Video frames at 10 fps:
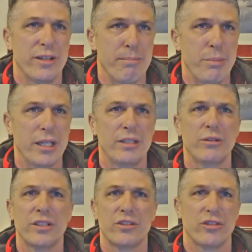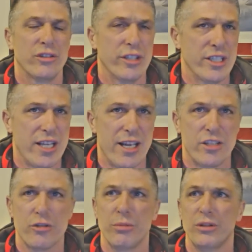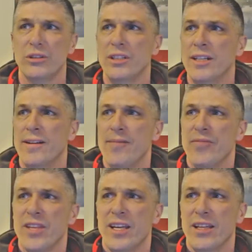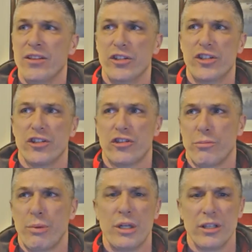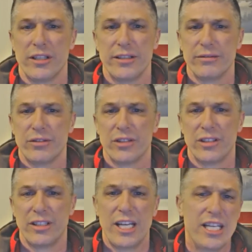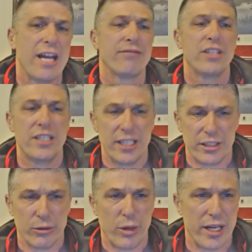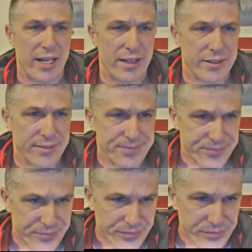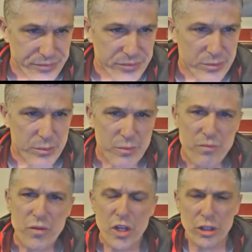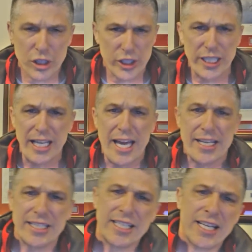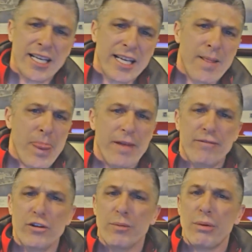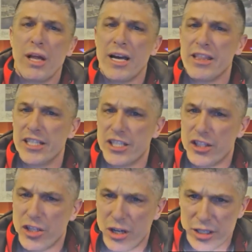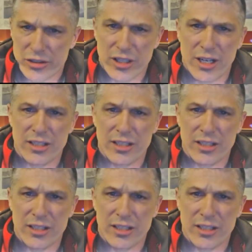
they're ambiguous, they're intangible, and they're just superlatives, and you have to dig your way out. Looking at it, if you apply the toss